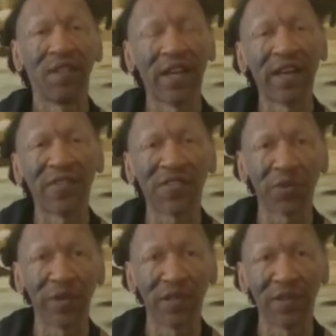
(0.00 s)
the last
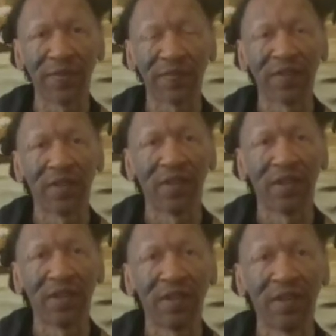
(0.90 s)
three.
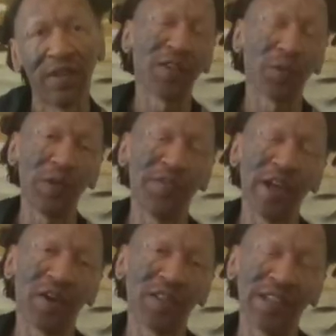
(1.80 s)
Now that we've
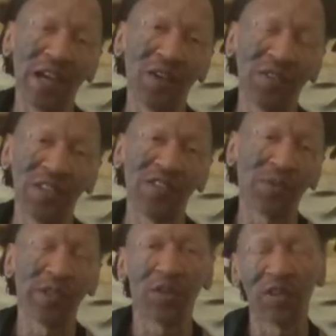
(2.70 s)
narrowed it down to
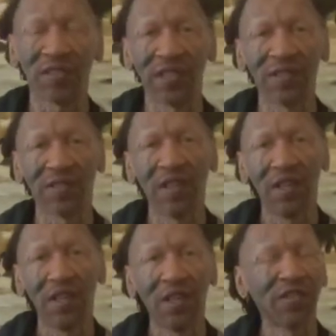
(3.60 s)
these three cook sets,
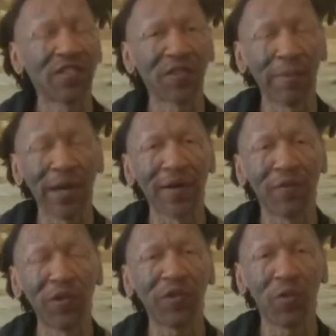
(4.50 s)
it's just a matter
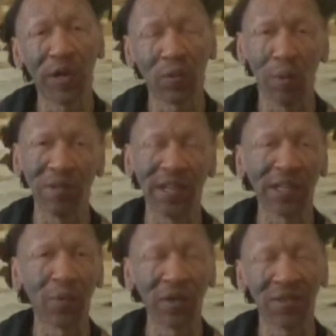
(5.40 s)
of which one we'll be
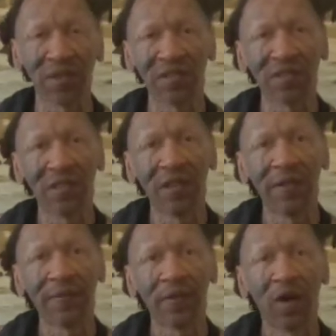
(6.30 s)
taking with us
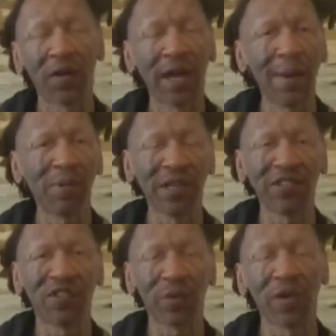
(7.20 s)
on the
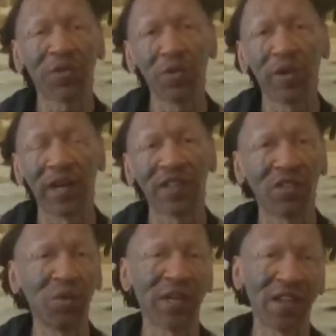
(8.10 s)
Appalachian Trail Thru
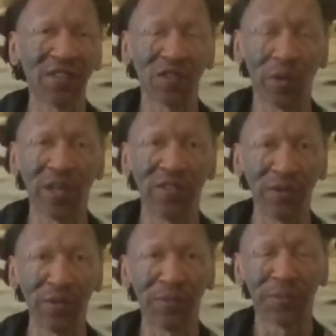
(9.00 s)
Hike
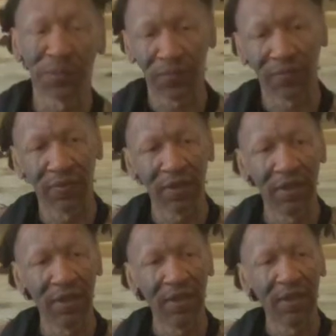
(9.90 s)
2022.
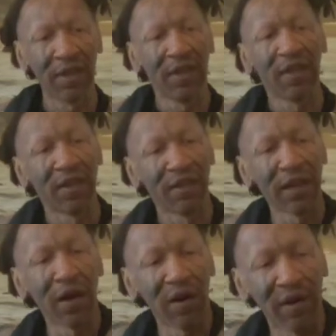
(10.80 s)

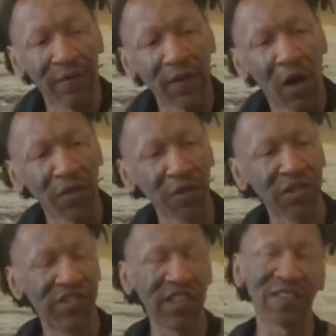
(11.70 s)
Now,
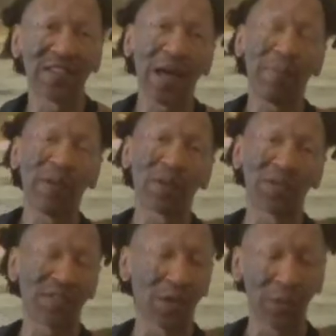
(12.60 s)
although the Gsi
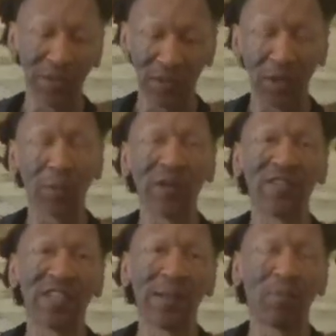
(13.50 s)
Pinnacle Solos only
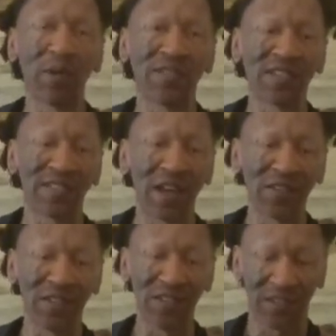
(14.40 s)
weighs 10.6
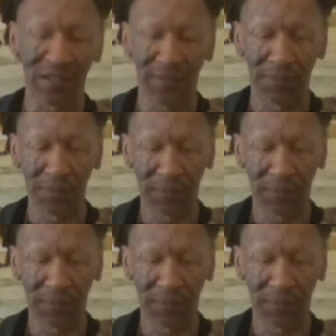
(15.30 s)
ounces,